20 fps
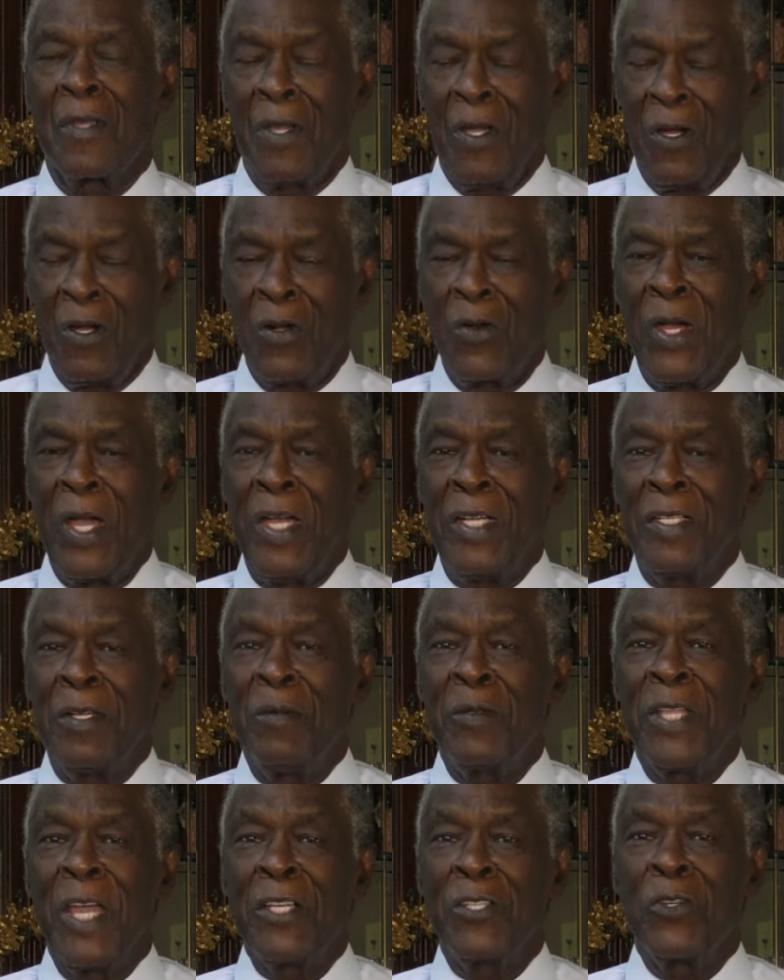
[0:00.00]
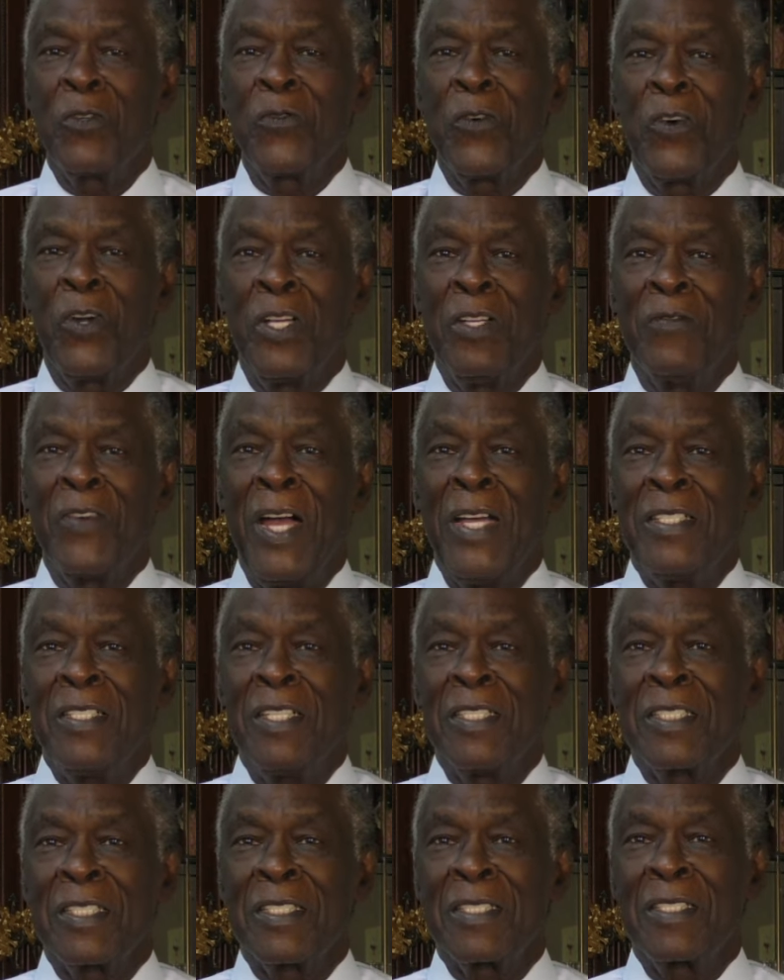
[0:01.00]
All right, and thank you for inviting
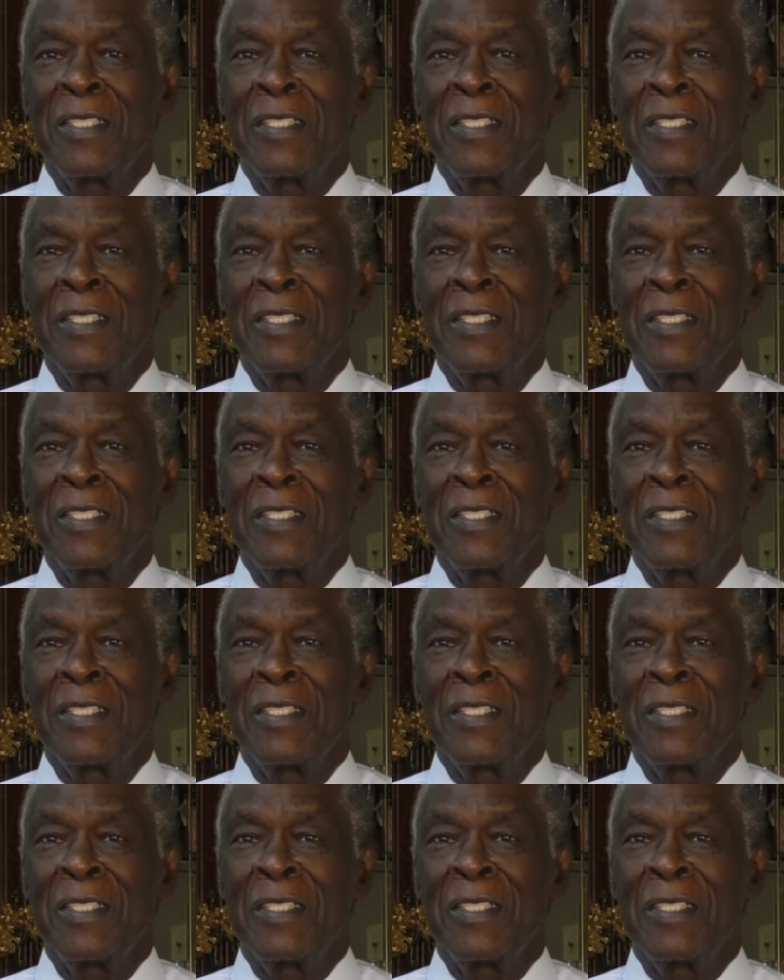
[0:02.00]
us.